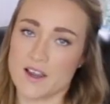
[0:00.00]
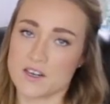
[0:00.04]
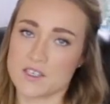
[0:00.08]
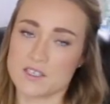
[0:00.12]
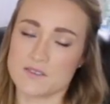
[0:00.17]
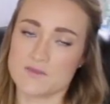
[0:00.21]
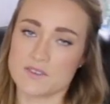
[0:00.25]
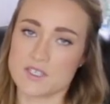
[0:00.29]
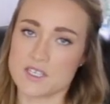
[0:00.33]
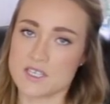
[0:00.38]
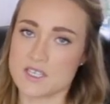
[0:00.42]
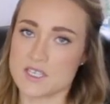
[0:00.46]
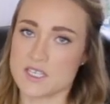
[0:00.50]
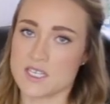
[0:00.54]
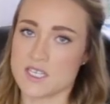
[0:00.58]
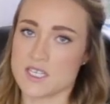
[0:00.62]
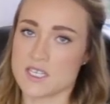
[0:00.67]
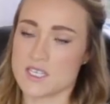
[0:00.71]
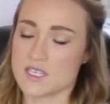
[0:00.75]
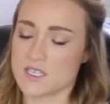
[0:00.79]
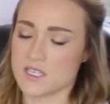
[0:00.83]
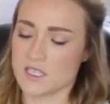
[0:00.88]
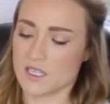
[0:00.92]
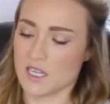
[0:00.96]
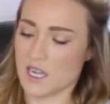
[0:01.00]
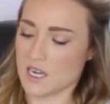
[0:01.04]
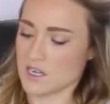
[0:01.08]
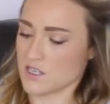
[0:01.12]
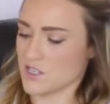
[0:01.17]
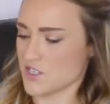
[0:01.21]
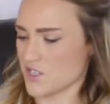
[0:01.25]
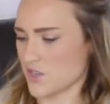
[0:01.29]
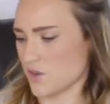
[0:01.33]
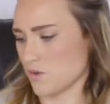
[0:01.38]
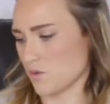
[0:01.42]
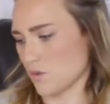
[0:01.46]
active listings, and
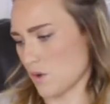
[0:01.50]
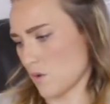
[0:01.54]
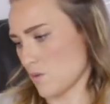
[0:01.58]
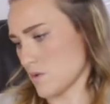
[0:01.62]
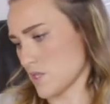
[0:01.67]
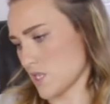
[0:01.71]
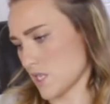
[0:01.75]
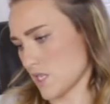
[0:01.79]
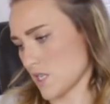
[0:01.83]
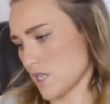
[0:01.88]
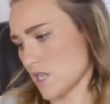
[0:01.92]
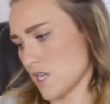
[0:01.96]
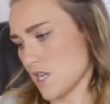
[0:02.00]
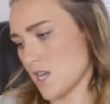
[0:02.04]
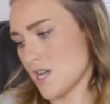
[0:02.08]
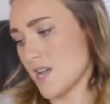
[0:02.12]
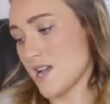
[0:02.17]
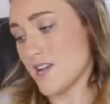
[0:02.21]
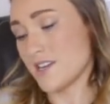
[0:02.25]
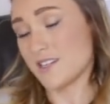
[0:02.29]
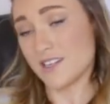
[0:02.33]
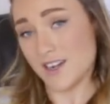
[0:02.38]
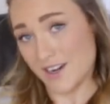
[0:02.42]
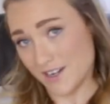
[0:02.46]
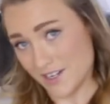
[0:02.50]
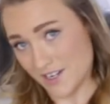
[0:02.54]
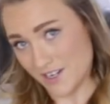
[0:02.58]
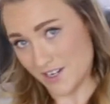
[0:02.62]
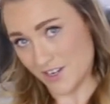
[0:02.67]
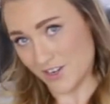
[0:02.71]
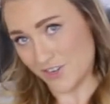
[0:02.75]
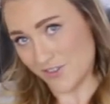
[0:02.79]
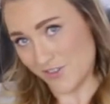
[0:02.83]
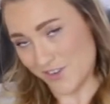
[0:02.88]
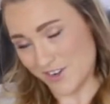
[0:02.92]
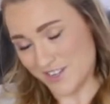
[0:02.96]
last year, what was it,
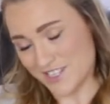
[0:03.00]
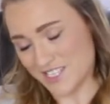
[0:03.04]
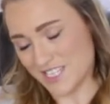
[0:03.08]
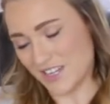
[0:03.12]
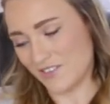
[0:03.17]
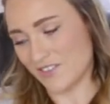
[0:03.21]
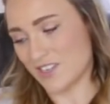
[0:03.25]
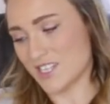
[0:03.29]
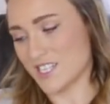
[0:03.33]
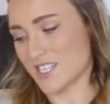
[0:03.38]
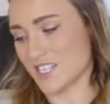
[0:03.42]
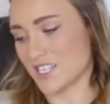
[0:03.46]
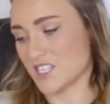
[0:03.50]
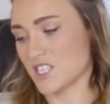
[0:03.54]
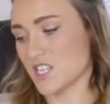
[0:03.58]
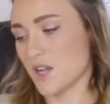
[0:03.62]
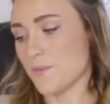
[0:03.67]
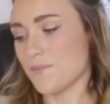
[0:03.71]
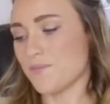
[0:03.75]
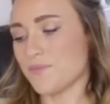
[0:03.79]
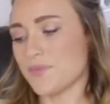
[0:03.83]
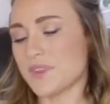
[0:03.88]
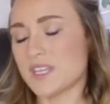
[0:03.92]
1,976.